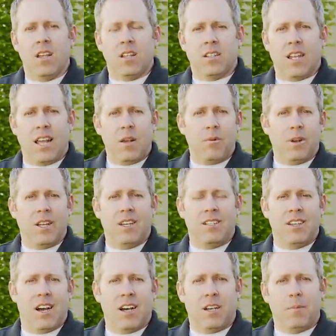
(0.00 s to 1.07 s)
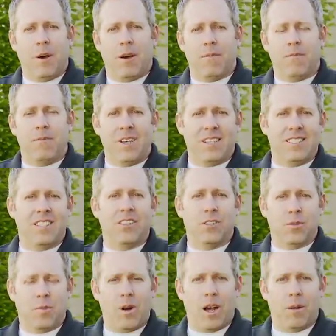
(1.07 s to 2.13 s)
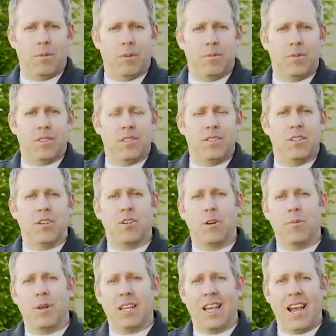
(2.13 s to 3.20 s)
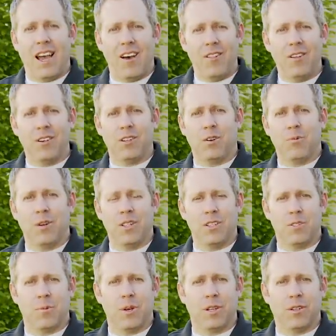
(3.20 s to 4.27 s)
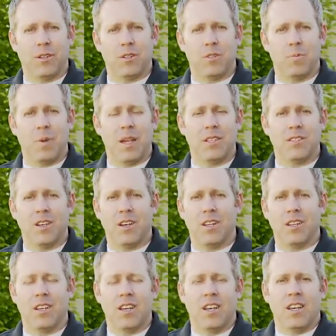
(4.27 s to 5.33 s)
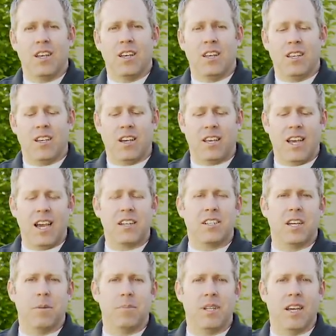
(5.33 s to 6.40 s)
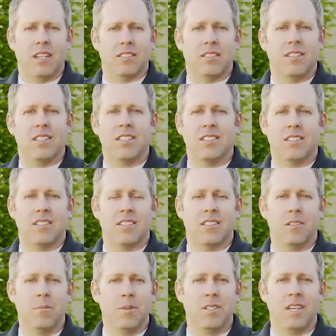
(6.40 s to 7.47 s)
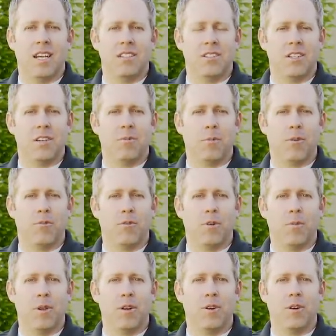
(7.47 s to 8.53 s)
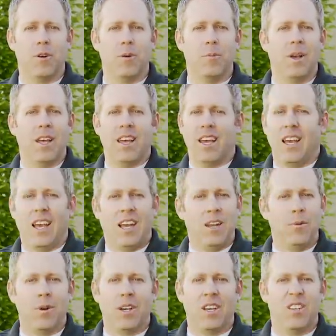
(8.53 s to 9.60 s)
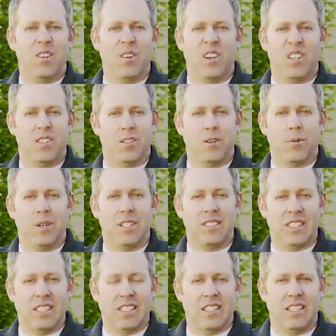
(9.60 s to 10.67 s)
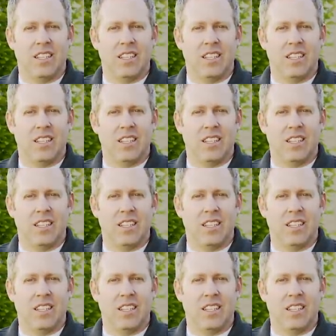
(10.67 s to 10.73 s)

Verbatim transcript: Today we're going to talk about fixing those problems, determining how long to run the sprinklers based on a catch cup test. This is a simple test you can perform at your home. Anyone can do it, it's so easy.